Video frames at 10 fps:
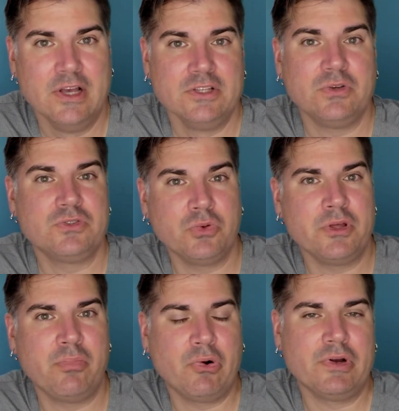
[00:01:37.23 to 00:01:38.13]
So it's really
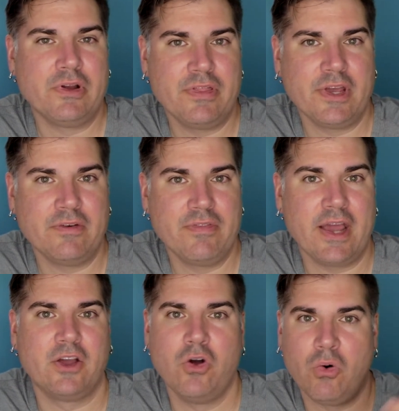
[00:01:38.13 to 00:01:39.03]
important to think of
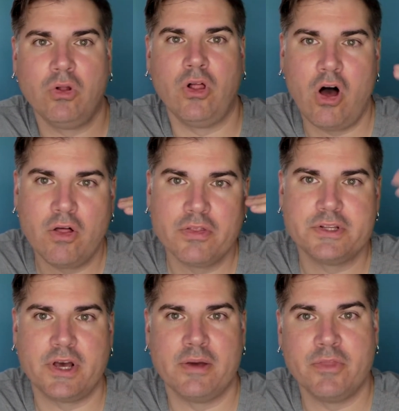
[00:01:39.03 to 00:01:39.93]
that goal all the
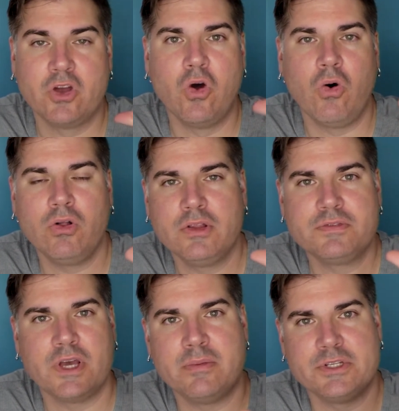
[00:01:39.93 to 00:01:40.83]
time. The goal of
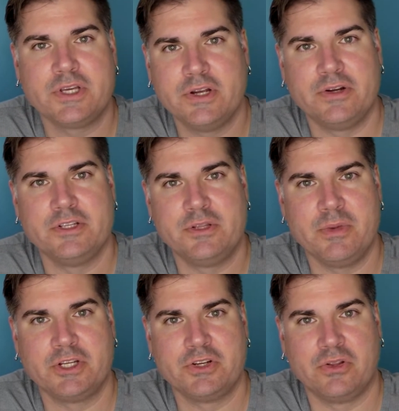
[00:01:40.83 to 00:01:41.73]
cybersecurity is to
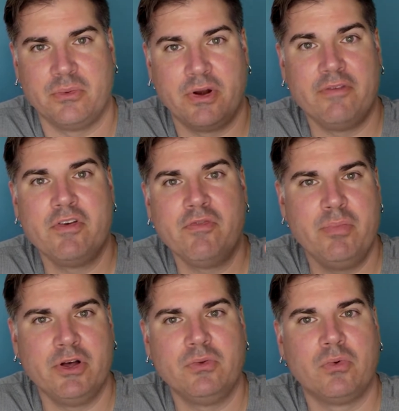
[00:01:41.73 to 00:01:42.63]
make sure that whatever you've
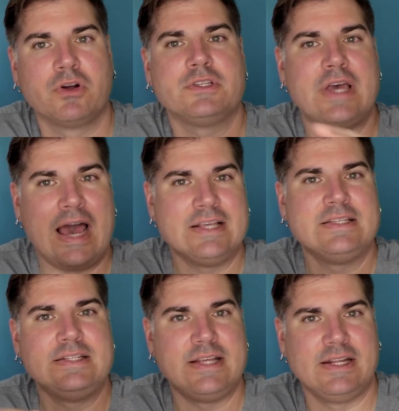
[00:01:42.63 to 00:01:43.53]
built works as
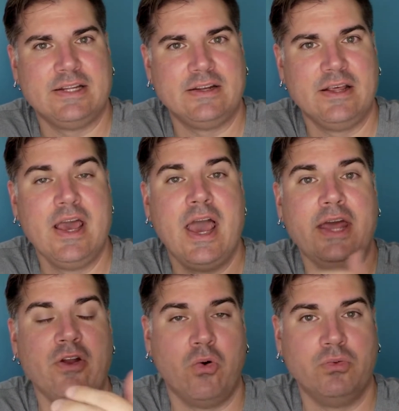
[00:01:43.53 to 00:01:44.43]
intended
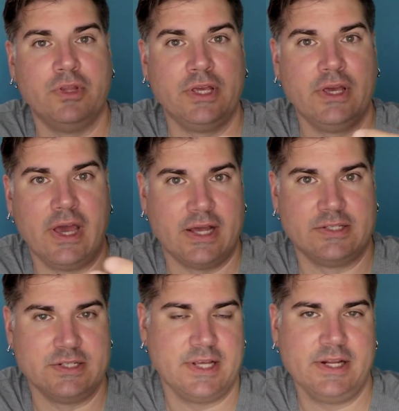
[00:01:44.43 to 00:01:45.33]
and only
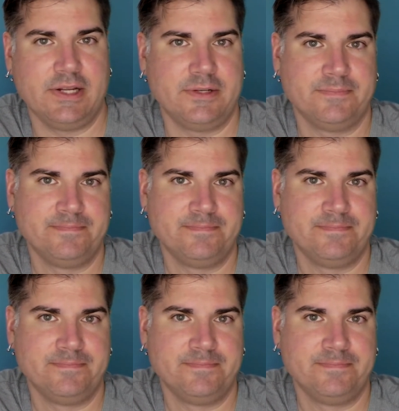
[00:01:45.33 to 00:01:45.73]
as intended.